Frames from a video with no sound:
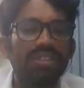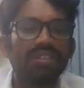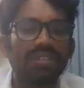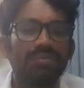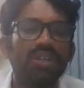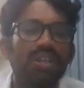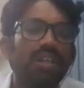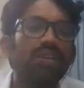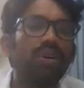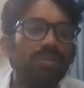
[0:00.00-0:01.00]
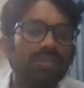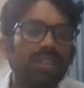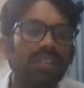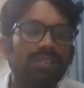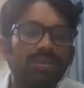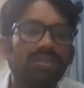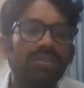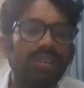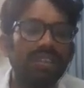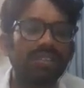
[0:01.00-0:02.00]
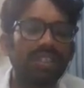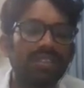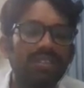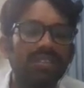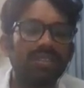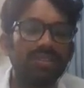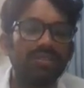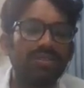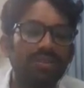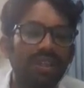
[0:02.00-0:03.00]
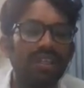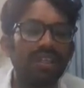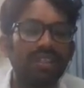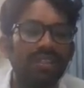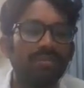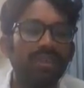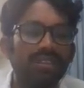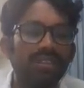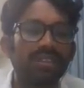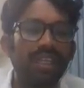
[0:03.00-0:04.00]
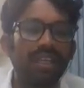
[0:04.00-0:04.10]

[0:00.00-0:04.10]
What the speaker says: Some general topics also we will discuss today in basics class.